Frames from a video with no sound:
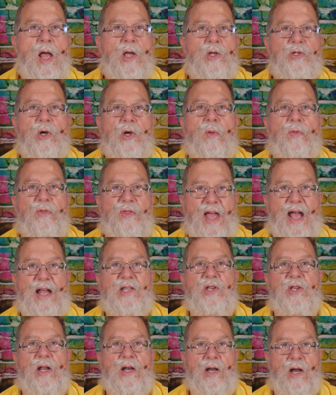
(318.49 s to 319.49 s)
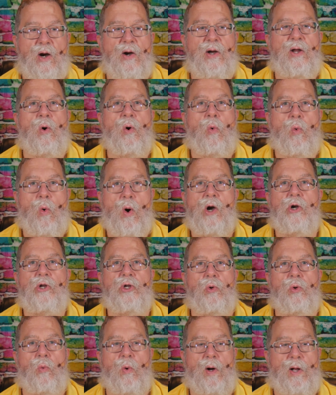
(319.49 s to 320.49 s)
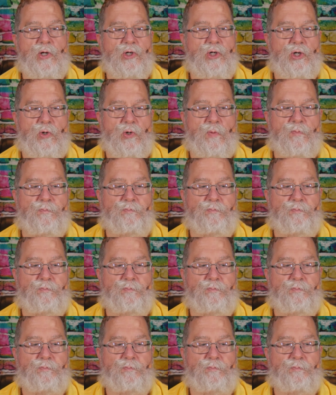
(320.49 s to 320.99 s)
So that's an area where you want to